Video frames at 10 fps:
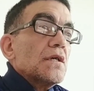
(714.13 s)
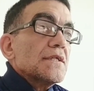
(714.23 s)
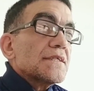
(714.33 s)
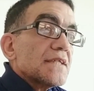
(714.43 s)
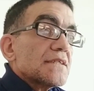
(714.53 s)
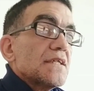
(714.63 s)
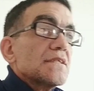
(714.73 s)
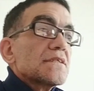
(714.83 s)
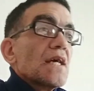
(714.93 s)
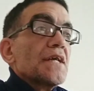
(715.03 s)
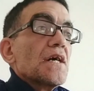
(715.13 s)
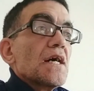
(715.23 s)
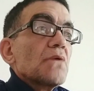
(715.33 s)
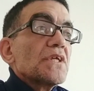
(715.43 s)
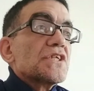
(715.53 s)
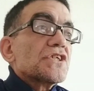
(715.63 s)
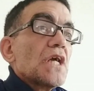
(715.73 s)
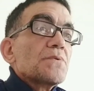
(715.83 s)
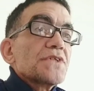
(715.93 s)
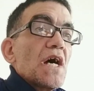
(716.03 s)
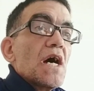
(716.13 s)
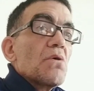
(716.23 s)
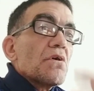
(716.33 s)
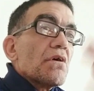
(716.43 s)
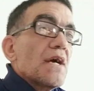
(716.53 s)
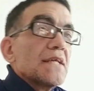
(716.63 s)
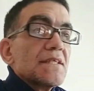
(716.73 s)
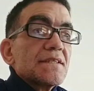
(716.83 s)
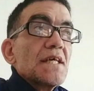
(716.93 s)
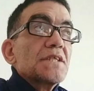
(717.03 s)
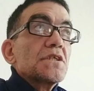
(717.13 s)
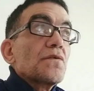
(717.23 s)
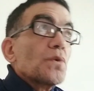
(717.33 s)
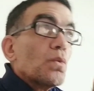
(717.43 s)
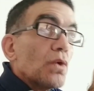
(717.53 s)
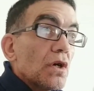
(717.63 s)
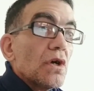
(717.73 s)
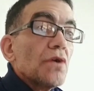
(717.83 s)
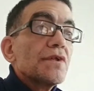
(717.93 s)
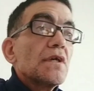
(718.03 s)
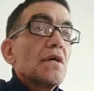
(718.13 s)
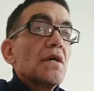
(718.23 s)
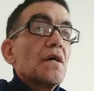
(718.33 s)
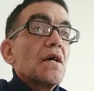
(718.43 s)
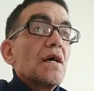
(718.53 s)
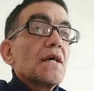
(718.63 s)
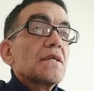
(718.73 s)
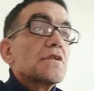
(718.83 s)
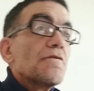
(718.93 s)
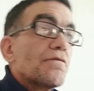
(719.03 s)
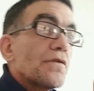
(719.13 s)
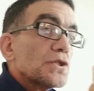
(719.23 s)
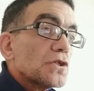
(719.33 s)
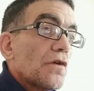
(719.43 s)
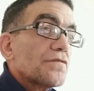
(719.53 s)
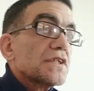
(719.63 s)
settings and how it shapes our understanding of the world. The future of